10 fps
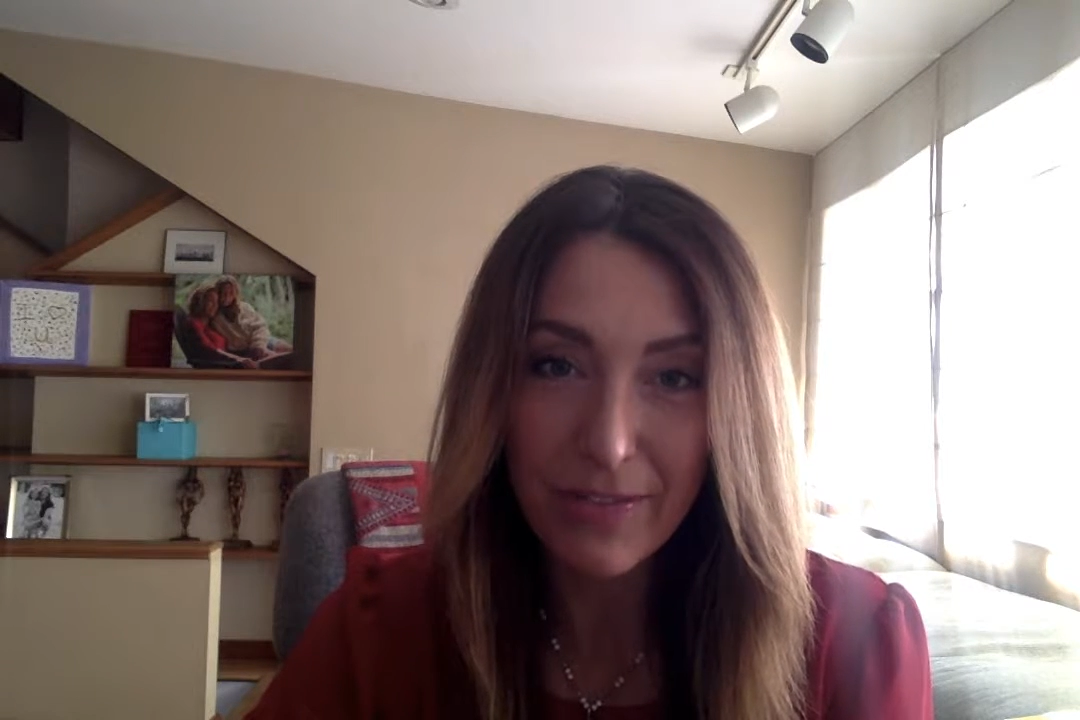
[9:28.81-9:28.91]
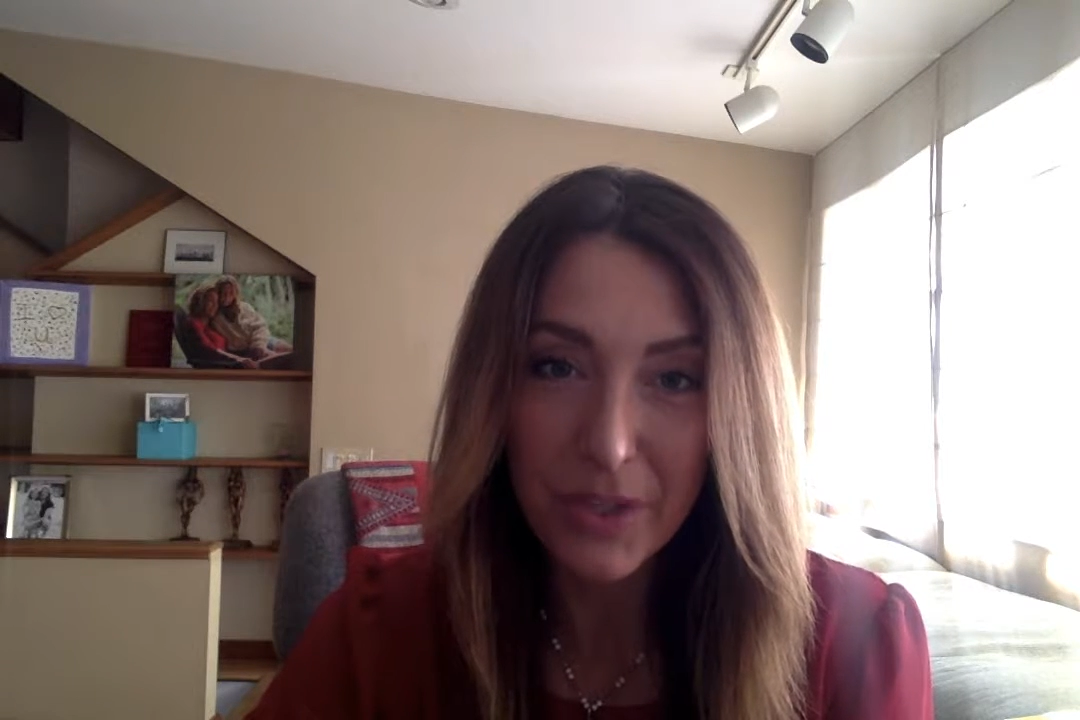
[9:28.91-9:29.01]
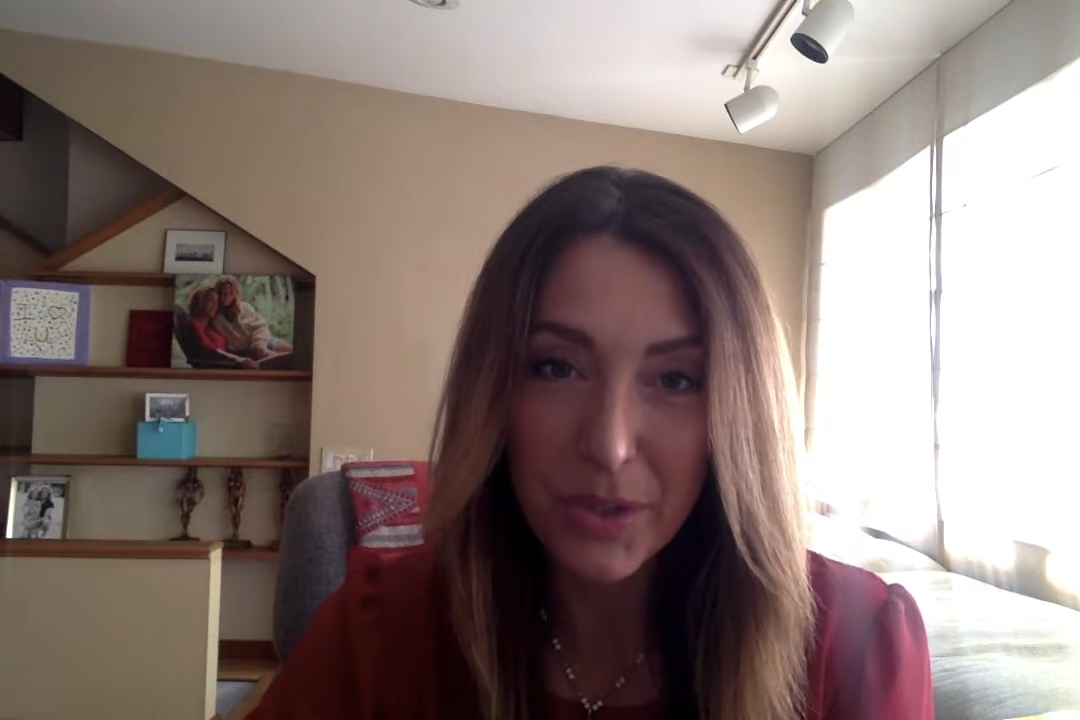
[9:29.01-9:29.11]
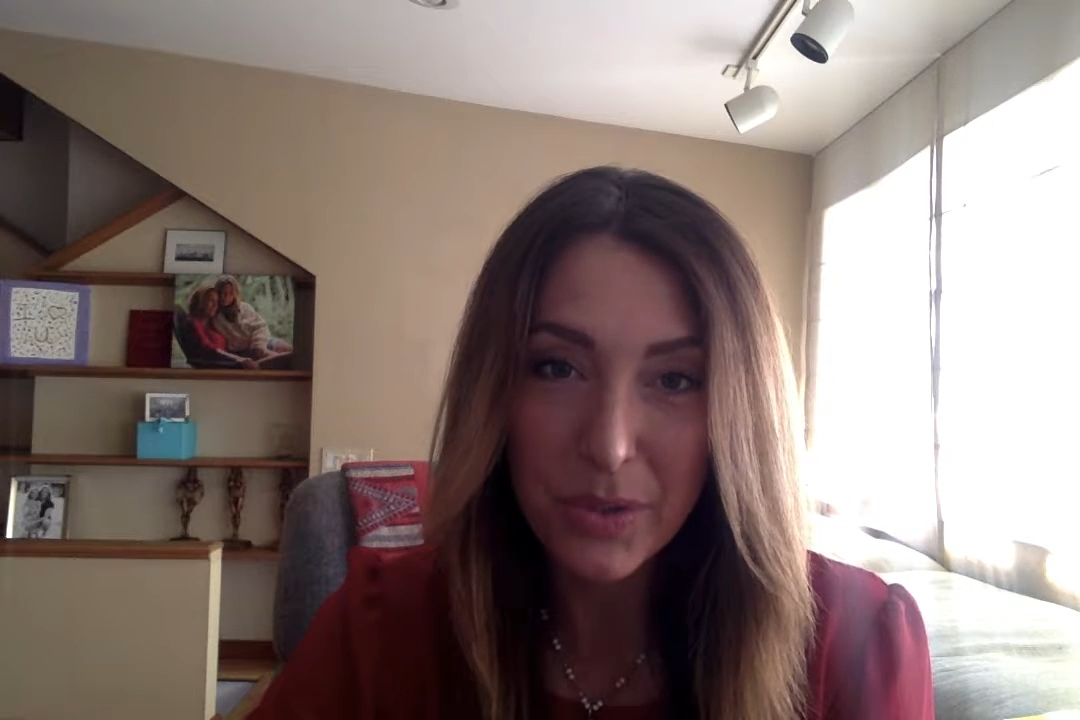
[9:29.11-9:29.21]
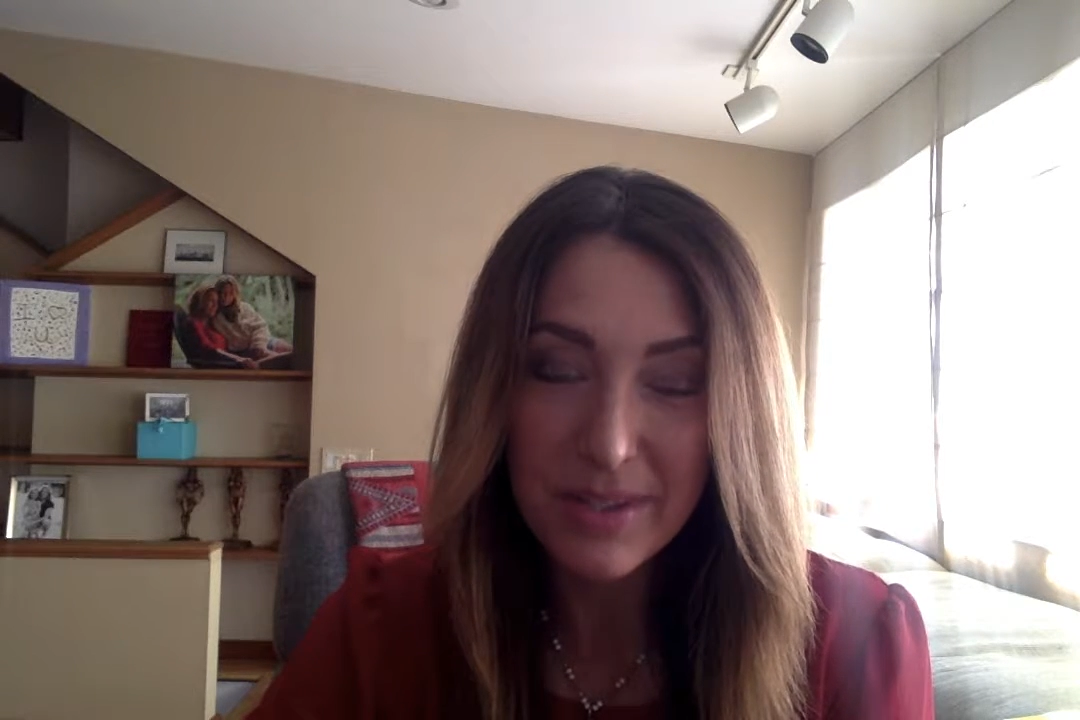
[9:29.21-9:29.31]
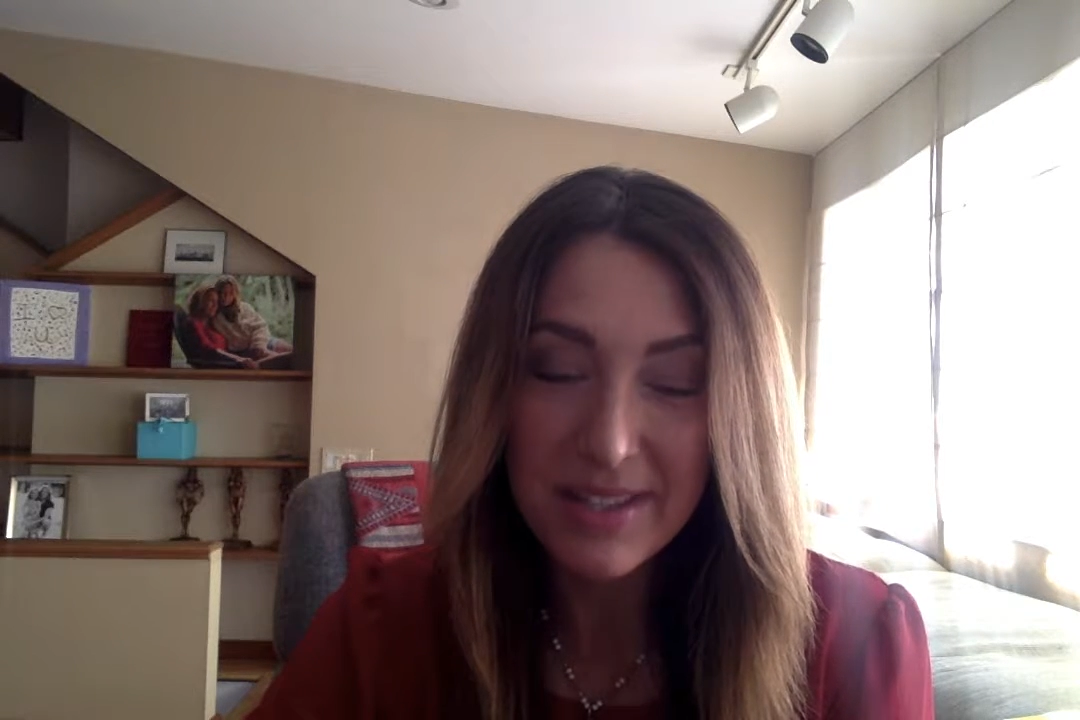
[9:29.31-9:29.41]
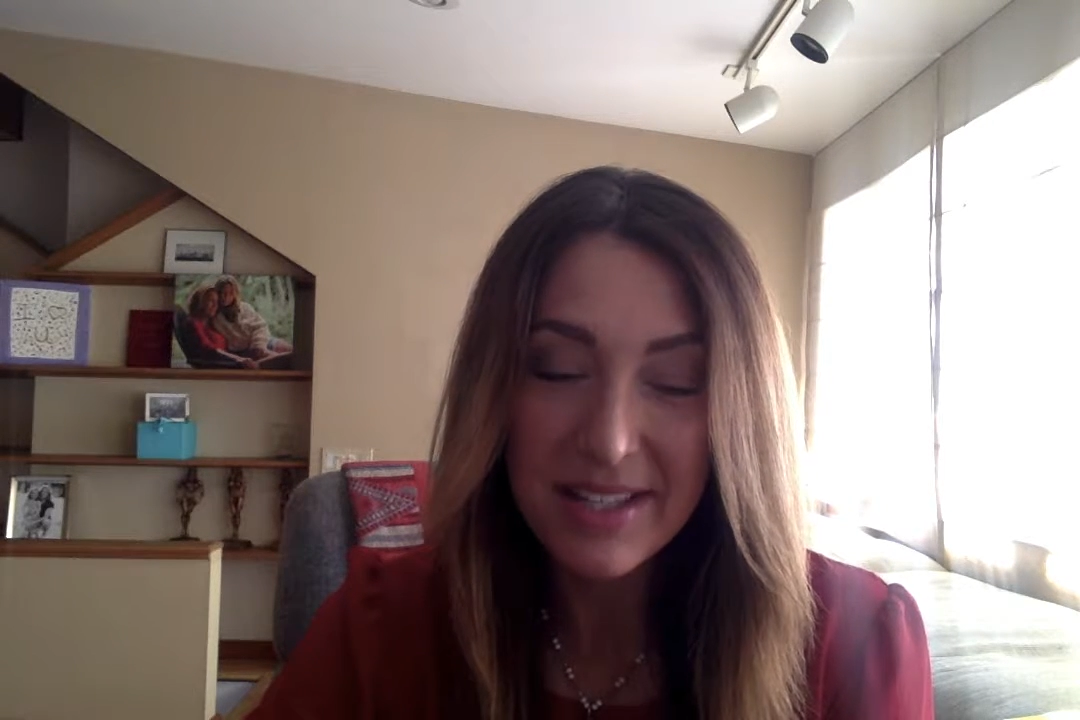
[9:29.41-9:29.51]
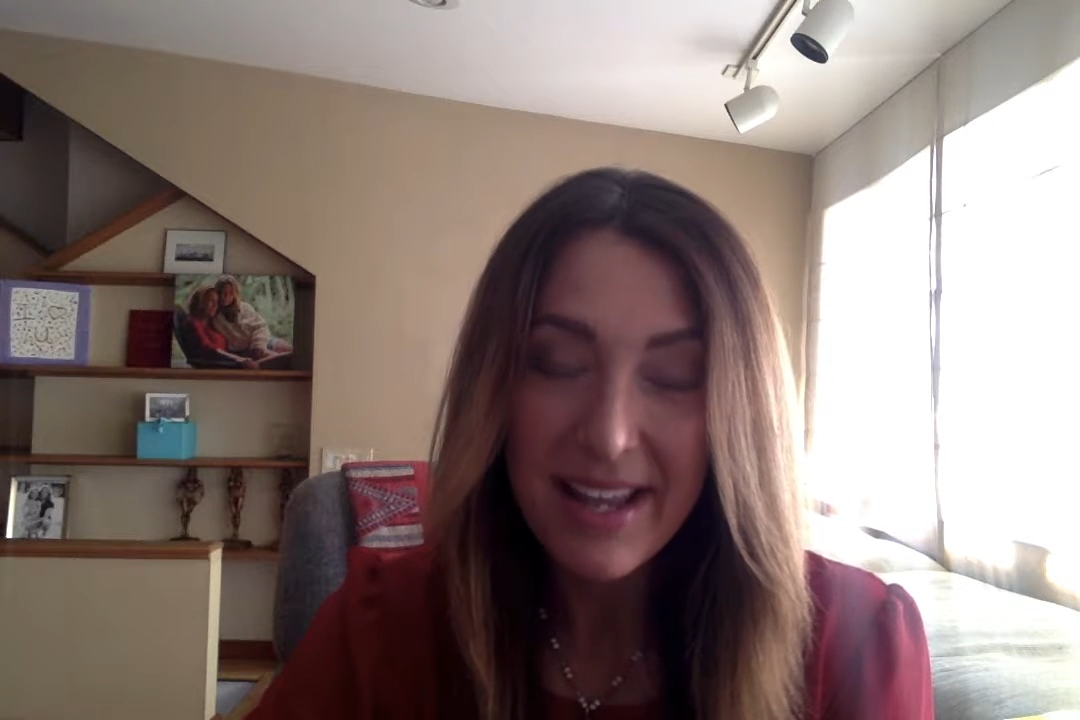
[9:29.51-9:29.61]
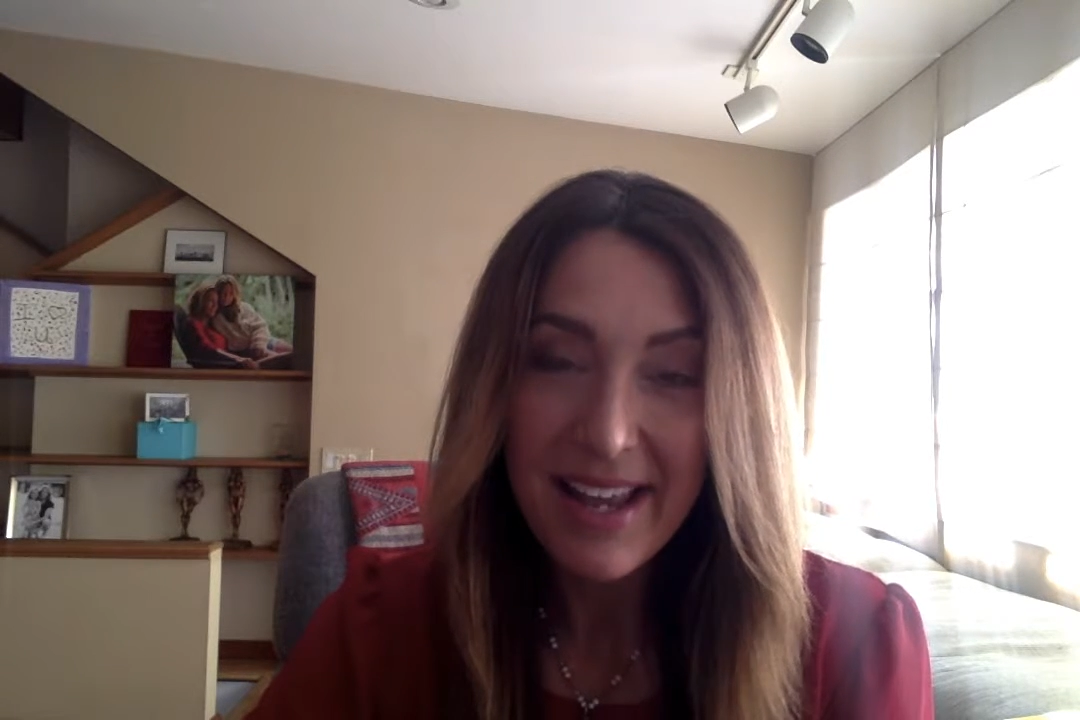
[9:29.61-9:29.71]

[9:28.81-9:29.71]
foods